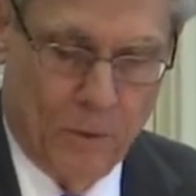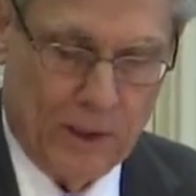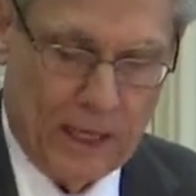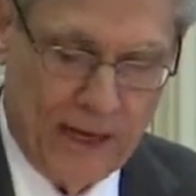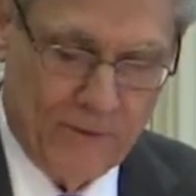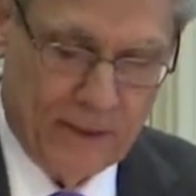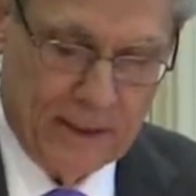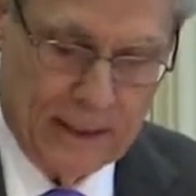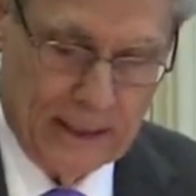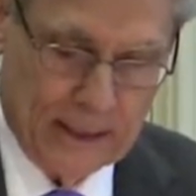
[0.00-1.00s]
What
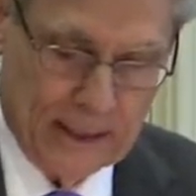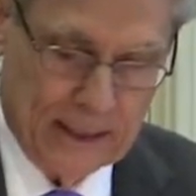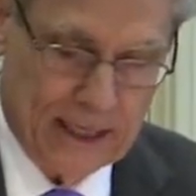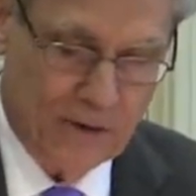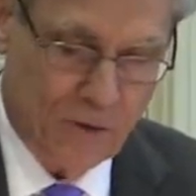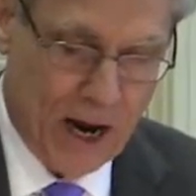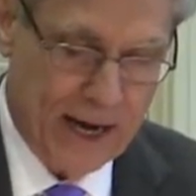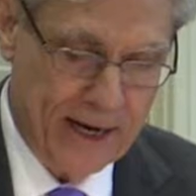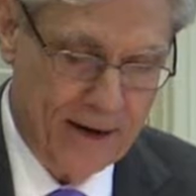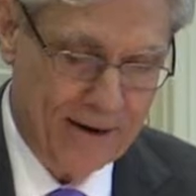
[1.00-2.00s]
David didn't
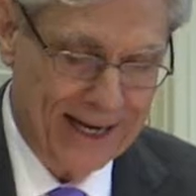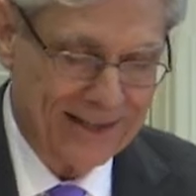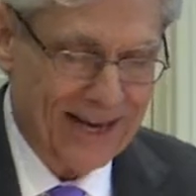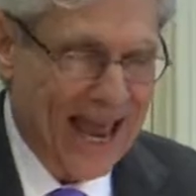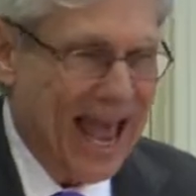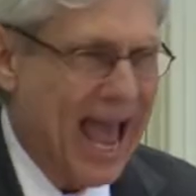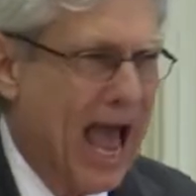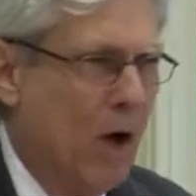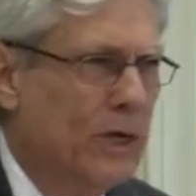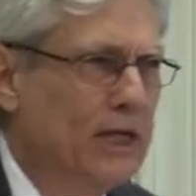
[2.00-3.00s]
write here is
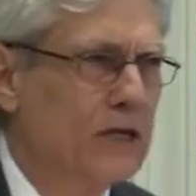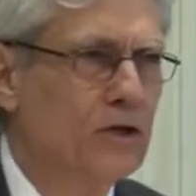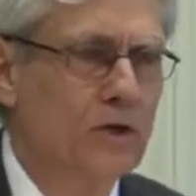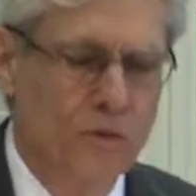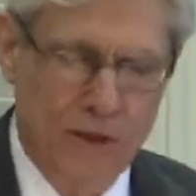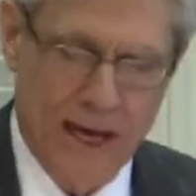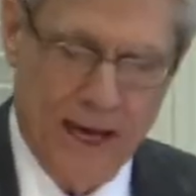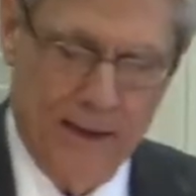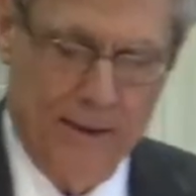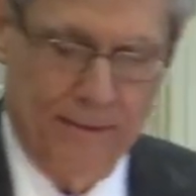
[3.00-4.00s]
how he can do
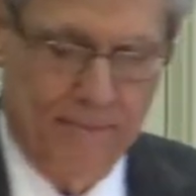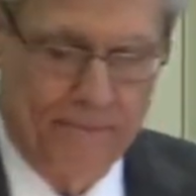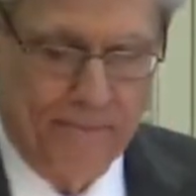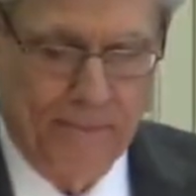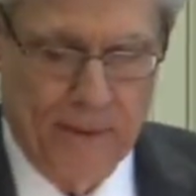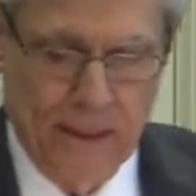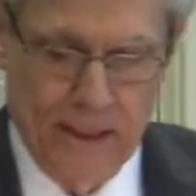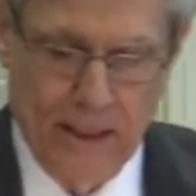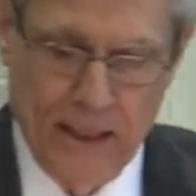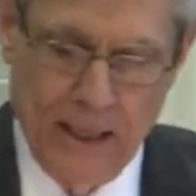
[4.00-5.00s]
that.
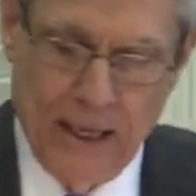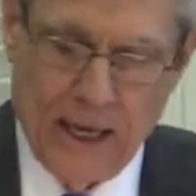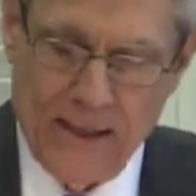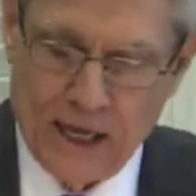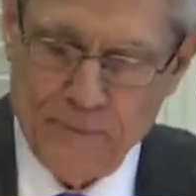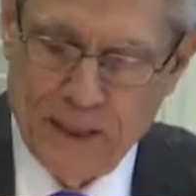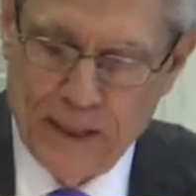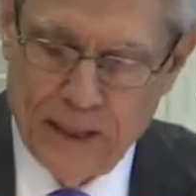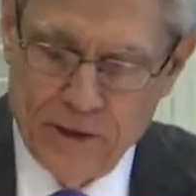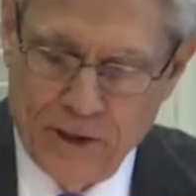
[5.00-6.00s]
And that's
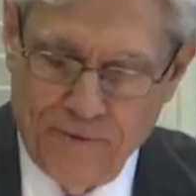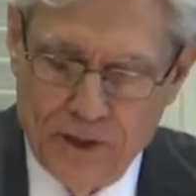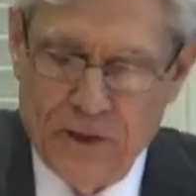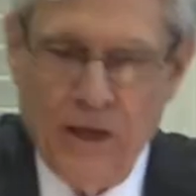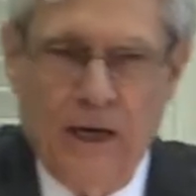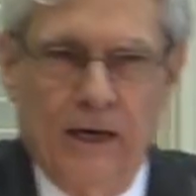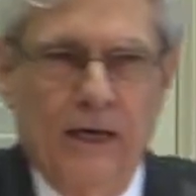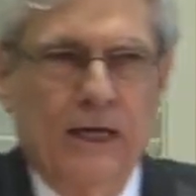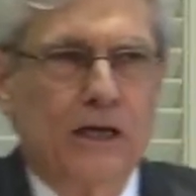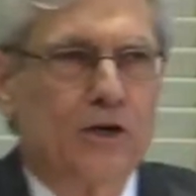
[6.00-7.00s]
because of his Son.
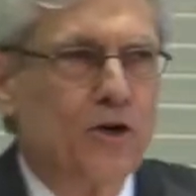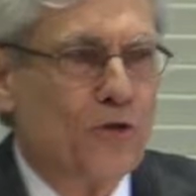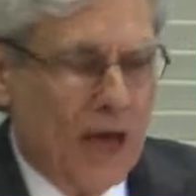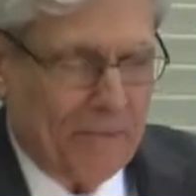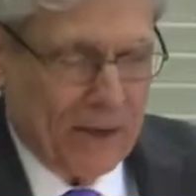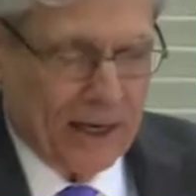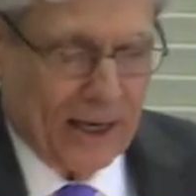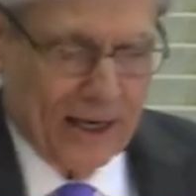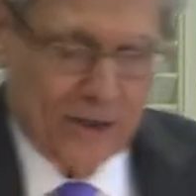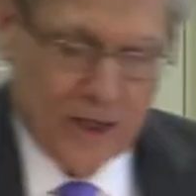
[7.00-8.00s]
He can do that
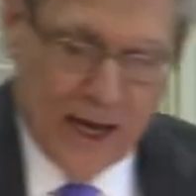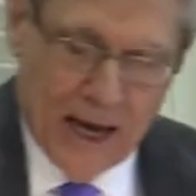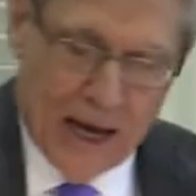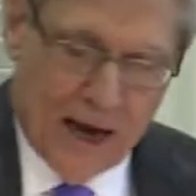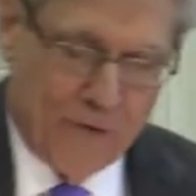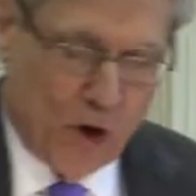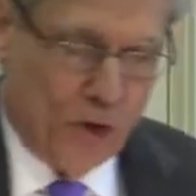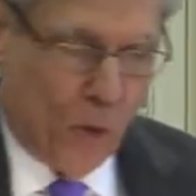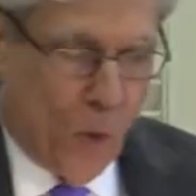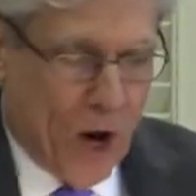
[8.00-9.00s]
because of
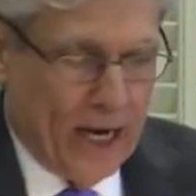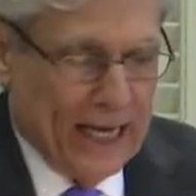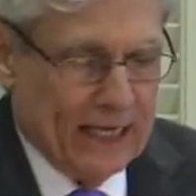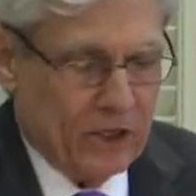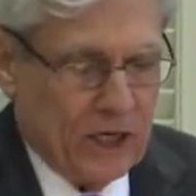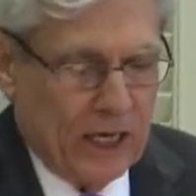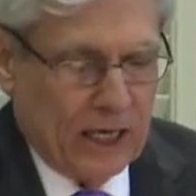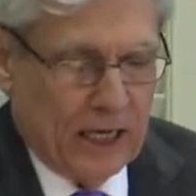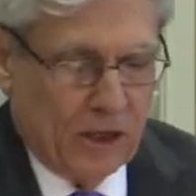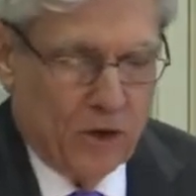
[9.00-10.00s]
the one he
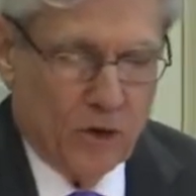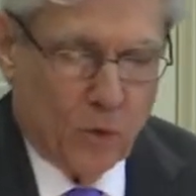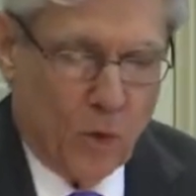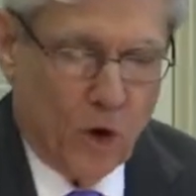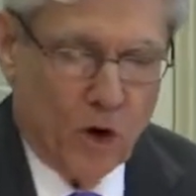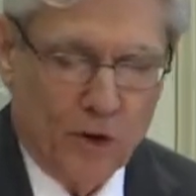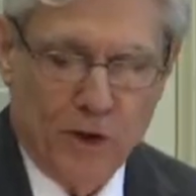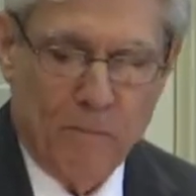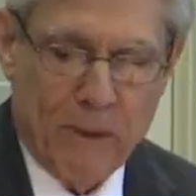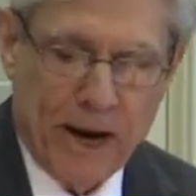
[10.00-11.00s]
sent into the world
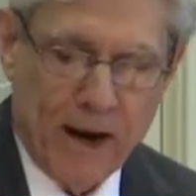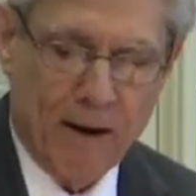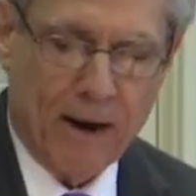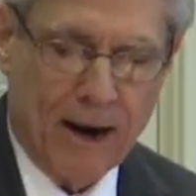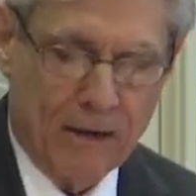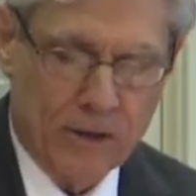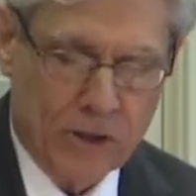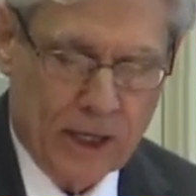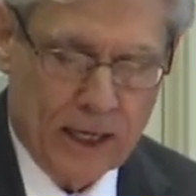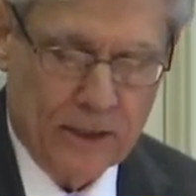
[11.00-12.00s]
to bear our
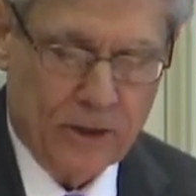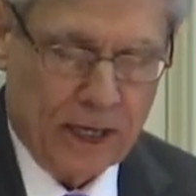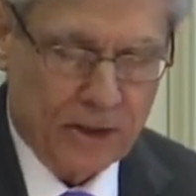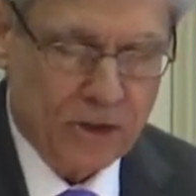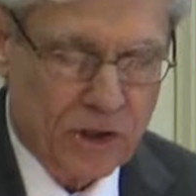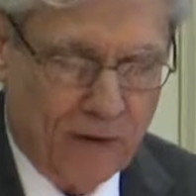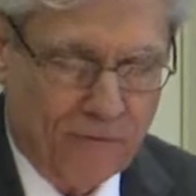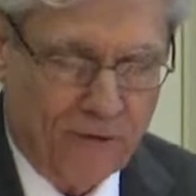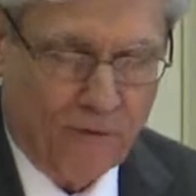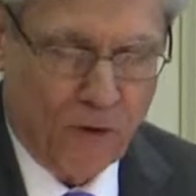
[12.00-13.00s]
sins and
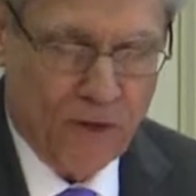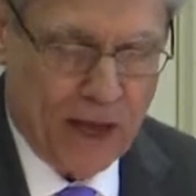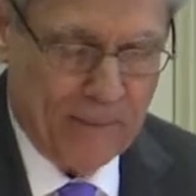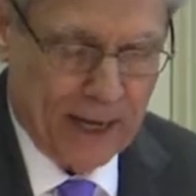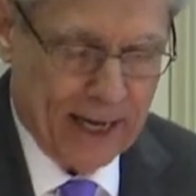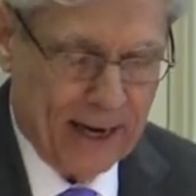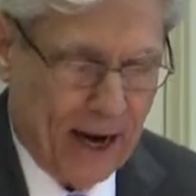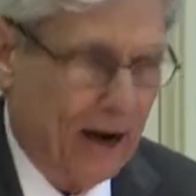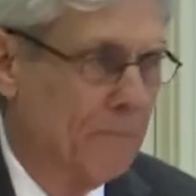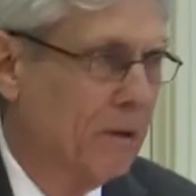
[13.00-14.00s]
suffer for them in
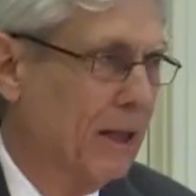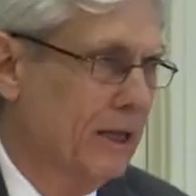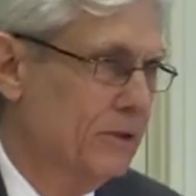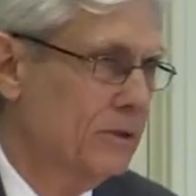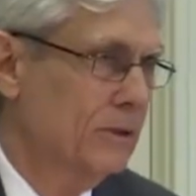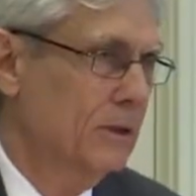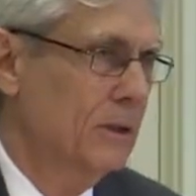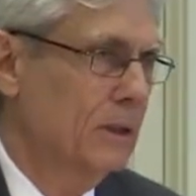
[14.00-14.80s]
our place.